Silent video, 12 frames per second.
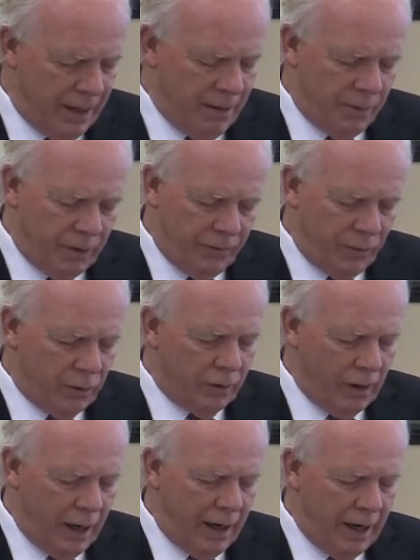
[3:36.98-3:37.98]
But if
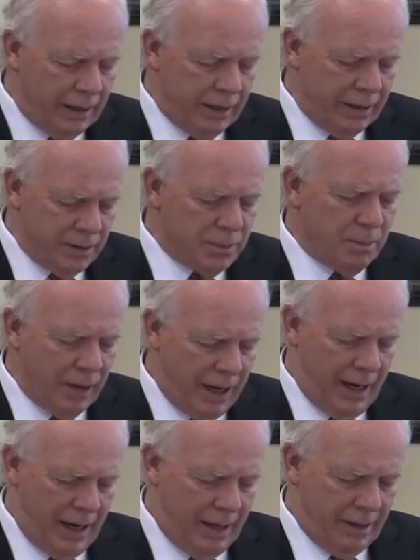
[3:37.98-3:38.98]
your eye is
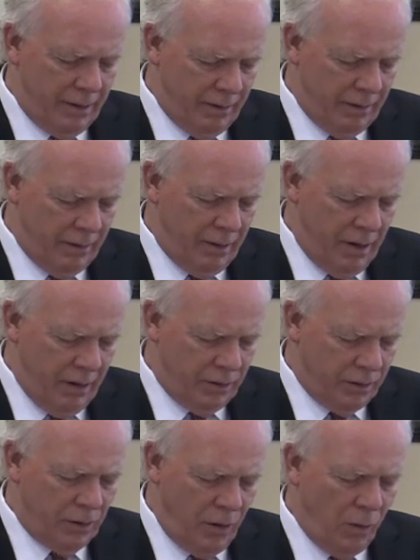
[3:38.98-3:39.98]
bad,
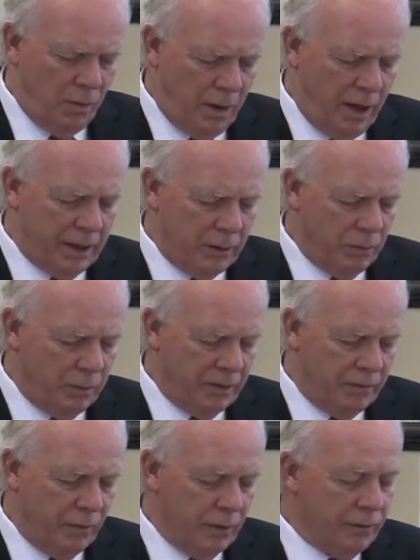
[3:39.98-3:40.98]
your whole body will be
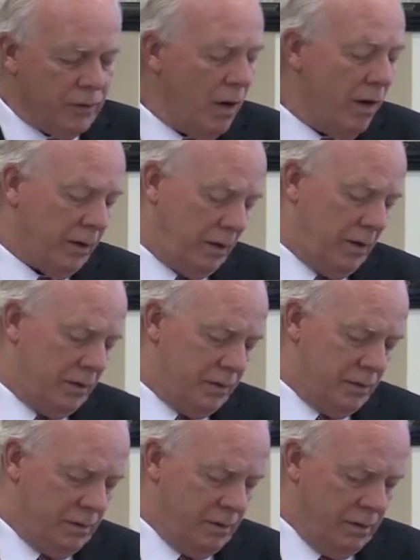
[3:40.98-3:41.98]
full of
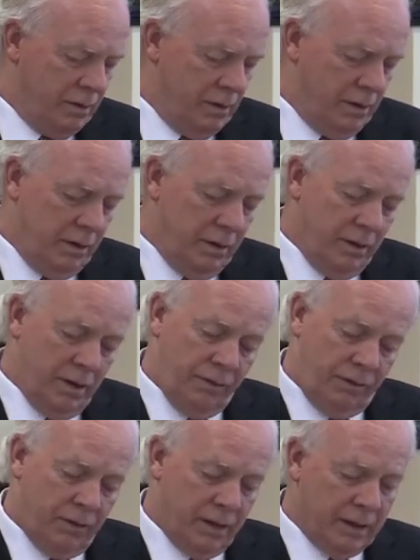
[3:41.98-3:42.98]
darkness.
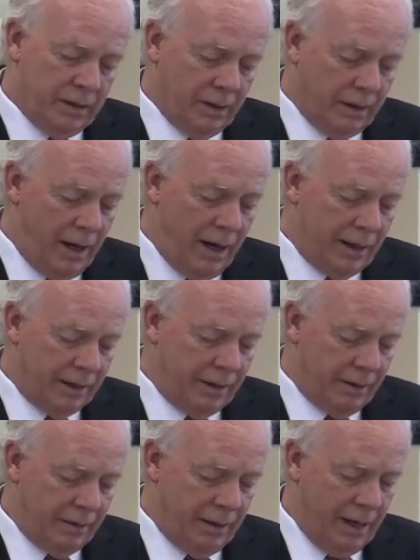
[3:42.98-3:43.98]
If then the
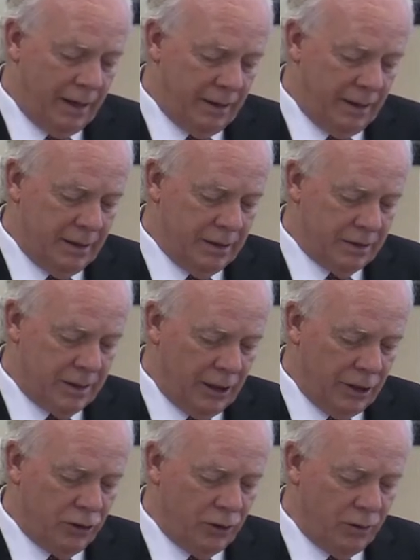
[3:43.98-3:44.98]
light that is
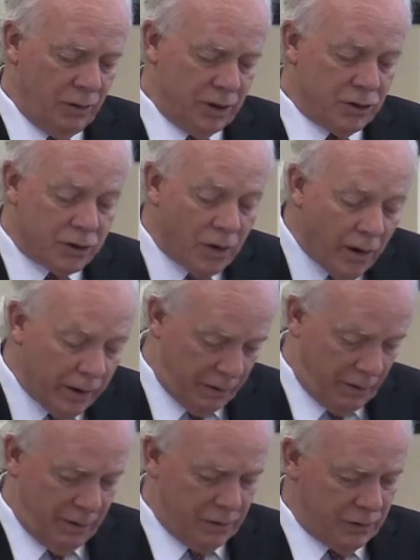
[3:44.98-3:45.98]
in you is
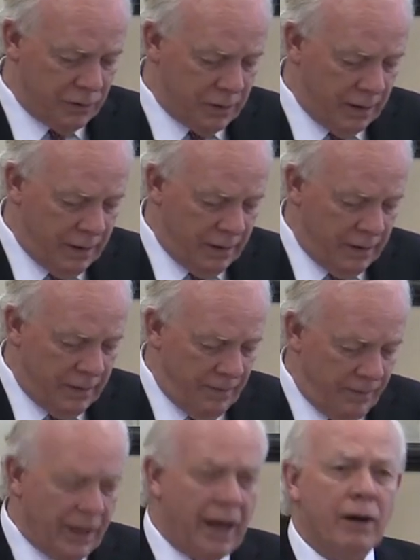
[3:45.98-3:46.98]
darkness,
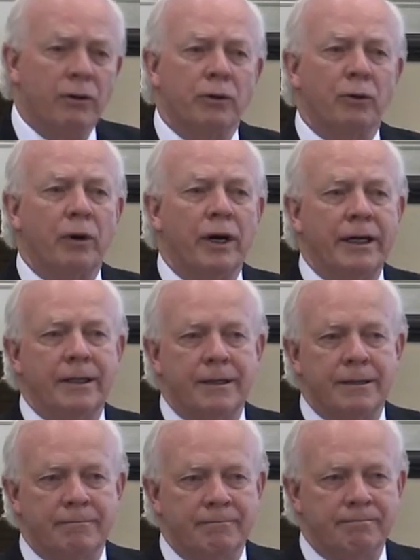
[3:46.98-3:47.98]
how
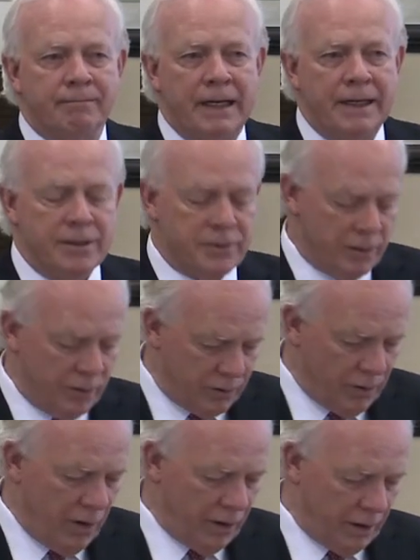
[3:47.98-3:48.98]
great is the
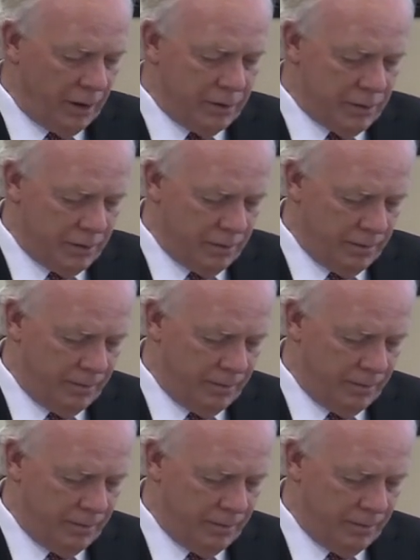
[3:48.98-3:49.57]
darkness?